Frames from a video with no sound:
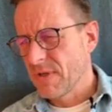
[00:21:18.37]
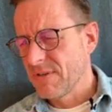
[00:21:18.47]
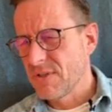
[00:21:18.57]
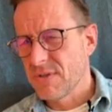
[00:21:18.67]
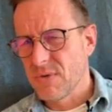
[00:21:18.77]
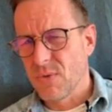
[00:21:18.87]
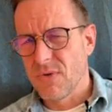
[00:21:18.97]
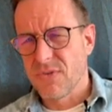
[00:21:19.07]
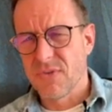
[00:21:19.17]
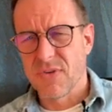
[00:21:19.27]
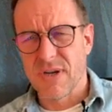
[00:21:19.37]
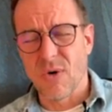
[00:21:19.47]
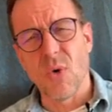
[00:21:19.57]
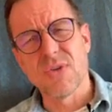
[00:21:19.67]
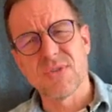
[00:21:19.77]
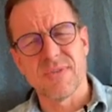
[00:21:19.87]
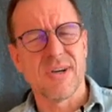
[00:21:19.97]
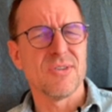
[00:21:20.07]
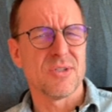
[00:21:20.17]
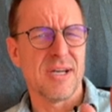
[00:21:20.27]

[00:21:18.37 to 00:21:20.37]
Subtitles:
you should do is also.